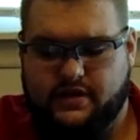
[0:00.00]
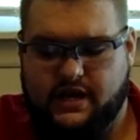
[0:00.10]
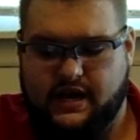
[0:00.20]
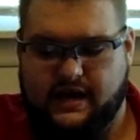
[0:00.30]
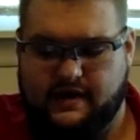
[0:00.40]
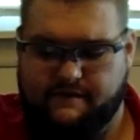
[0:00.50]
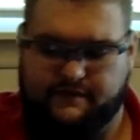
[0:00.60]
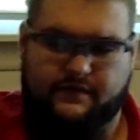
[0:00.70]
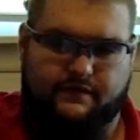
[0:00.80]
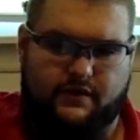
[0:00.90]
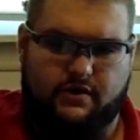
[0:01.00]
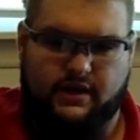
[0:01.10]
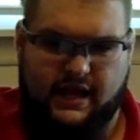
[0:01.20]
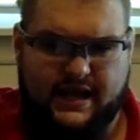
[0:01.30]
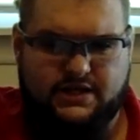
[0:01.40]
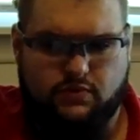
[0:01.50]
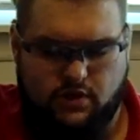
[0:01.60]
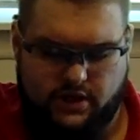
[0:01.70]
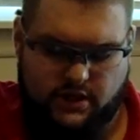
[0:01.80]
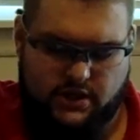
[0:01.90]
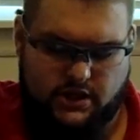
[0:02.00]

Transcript: we have, the very last one,